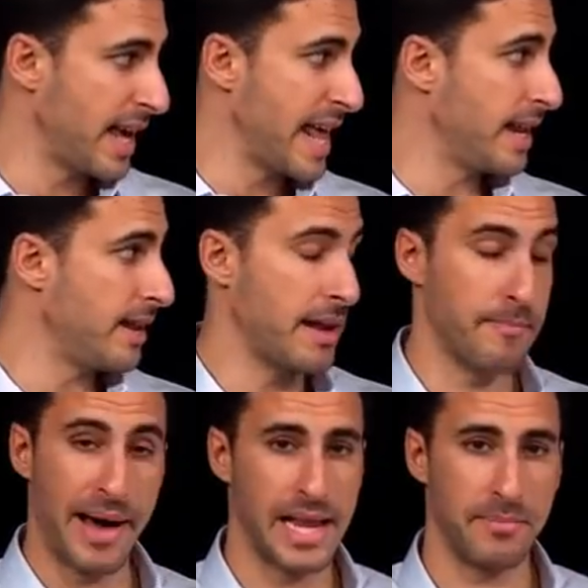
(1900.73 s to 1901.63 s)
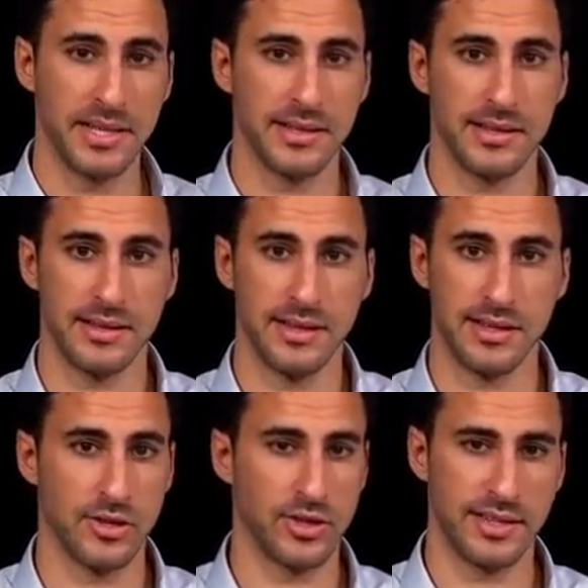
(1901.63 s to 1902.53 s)
Getting and buying businesses,
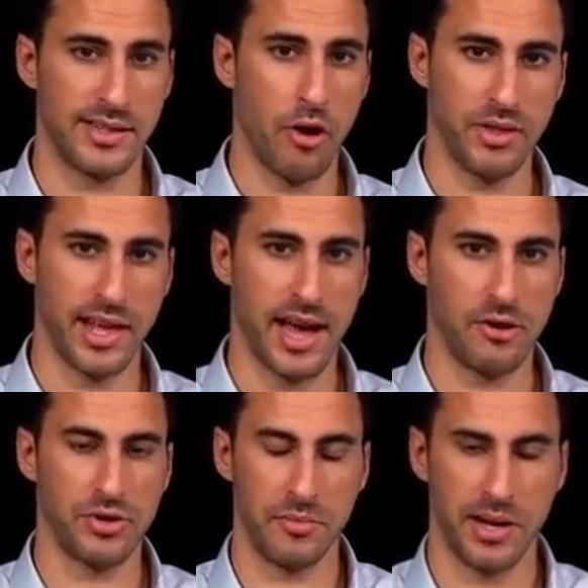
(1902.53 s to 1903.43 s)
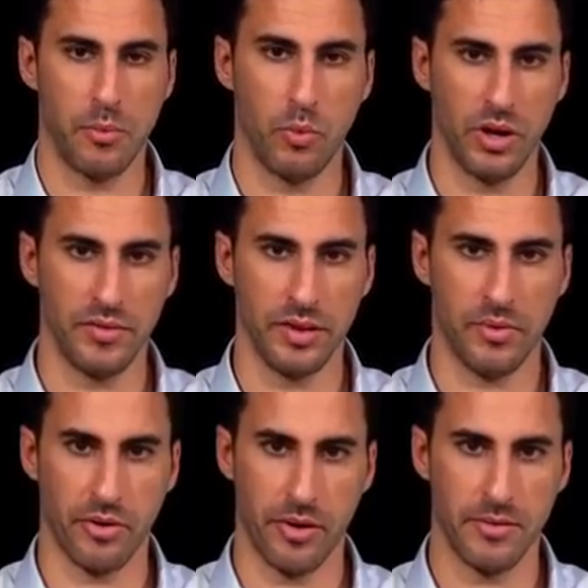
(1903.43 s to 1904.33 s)
this is not a stay on the couch and become wealthy
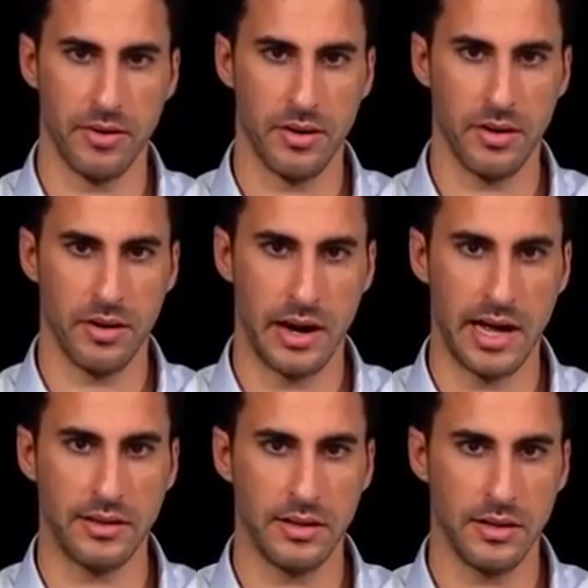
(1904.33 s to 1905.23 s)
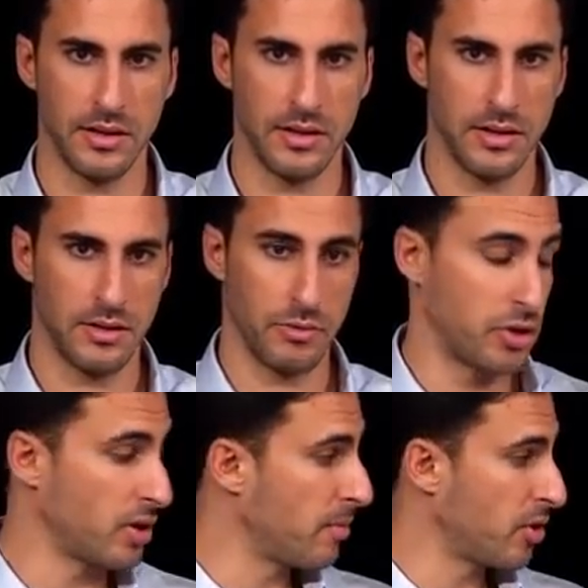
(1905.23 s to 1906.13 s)
program, right?
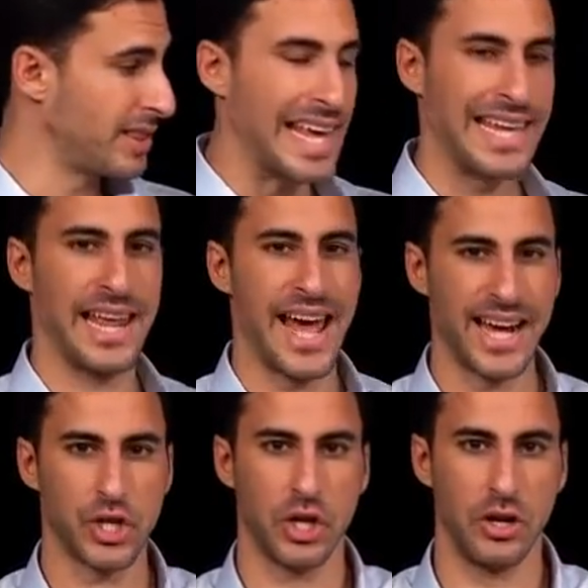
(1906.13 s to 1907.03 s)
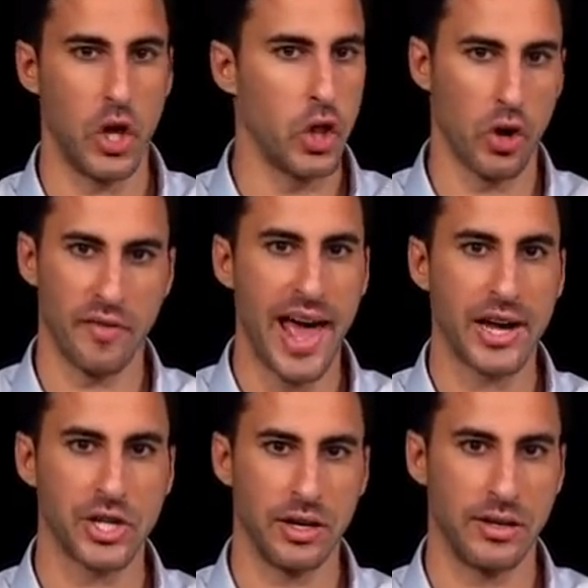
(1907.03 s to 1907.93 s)
We're talking about taking action, a lot of
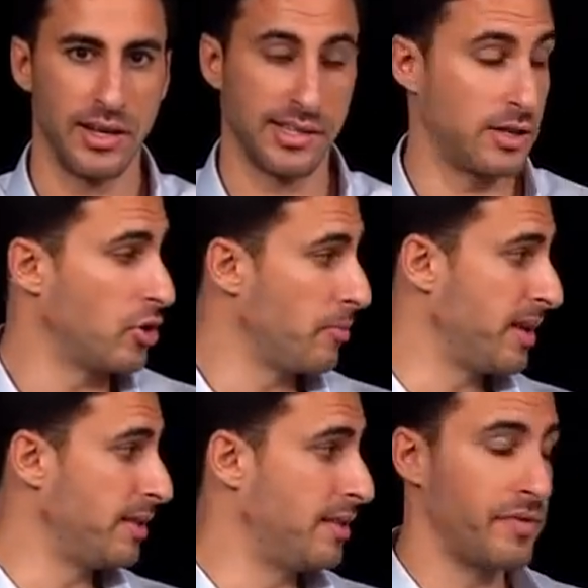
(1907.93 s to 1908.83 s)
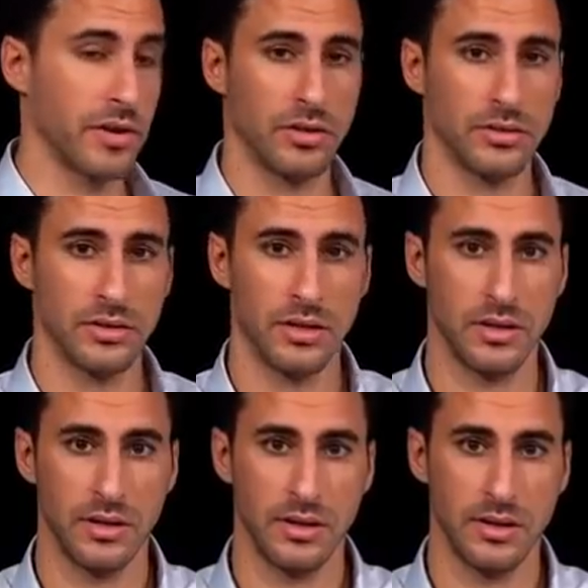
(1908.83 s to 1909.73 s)
action. Is it going to be difficult?
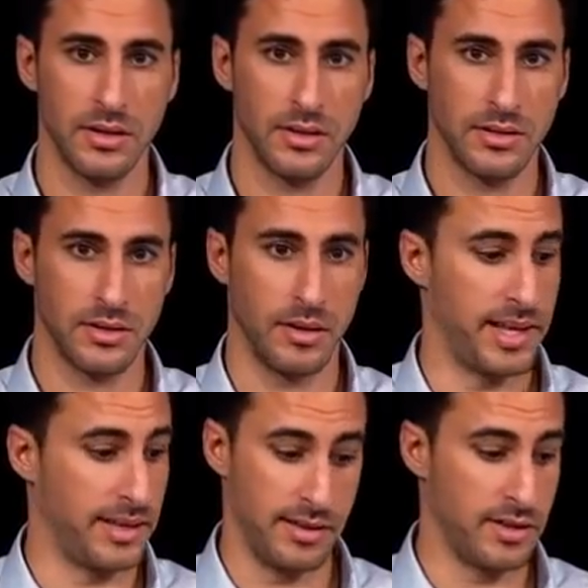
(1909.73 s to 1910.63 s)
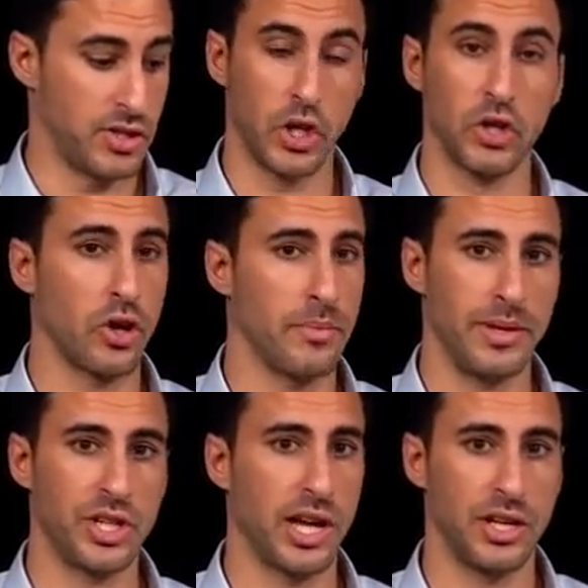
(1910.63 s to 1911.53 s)
I mean, there's still going to
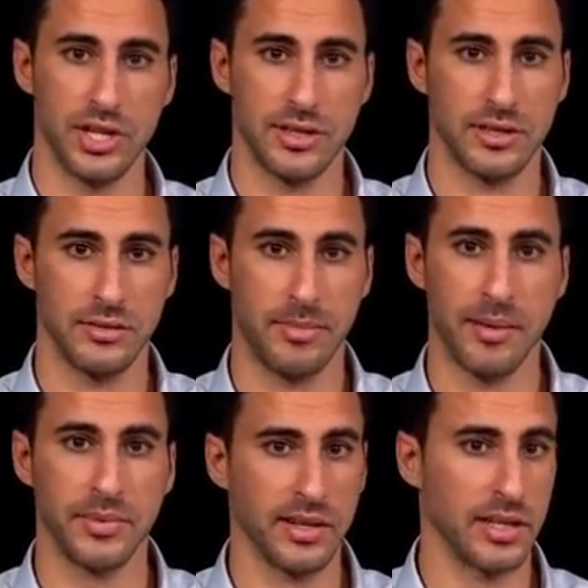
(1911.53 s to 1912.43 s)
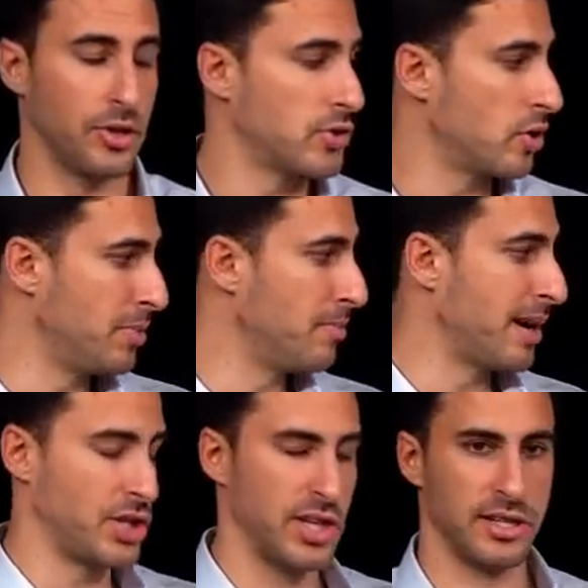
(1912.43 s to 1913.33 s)
be challenges, but I'm telling you, it's going to be
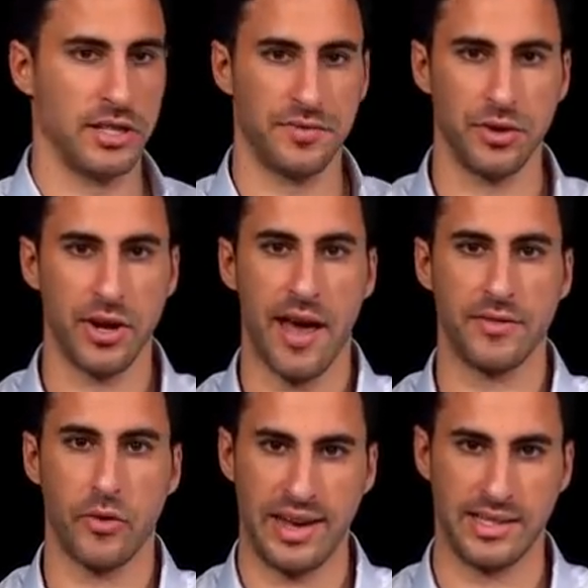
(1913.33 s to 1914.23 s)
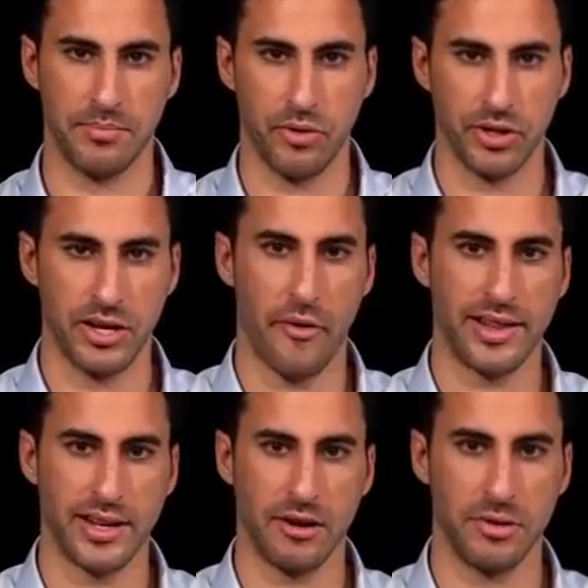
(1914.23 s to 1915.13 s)
much easier if you're going to have the right support and the
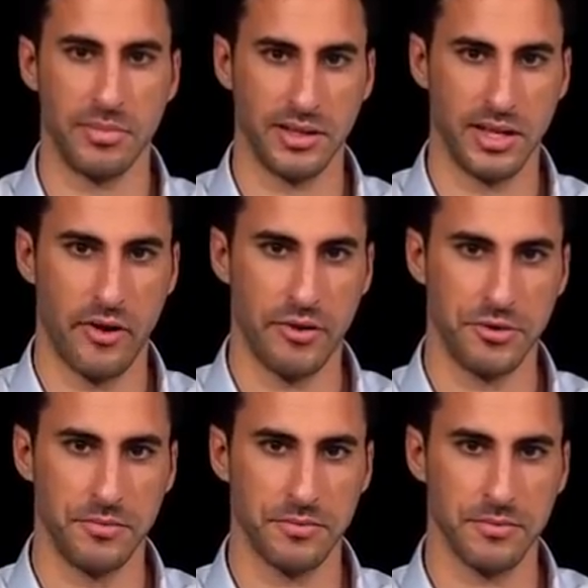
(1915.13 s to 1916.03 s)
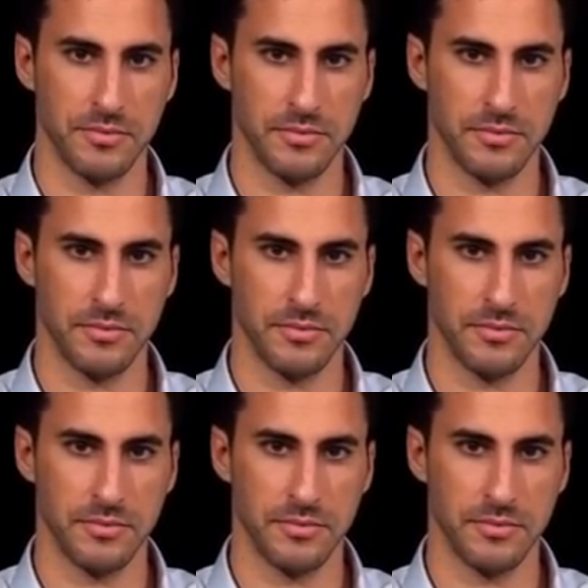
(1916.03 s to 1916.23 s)
right accountability around you.